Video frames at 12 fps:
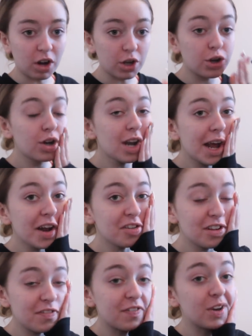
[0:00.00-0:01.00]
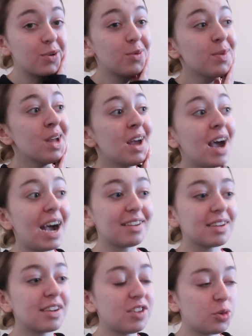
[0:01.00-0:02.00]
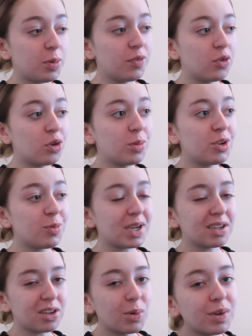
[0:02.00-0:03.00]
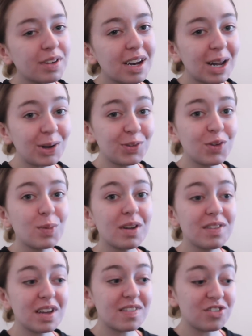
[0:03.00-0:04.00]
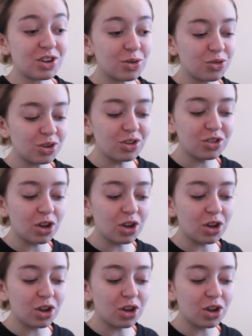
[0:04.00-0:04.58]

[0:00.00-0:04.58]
I couldn't actually film Atticus's performance because I wasn't allowed to film one of the other children,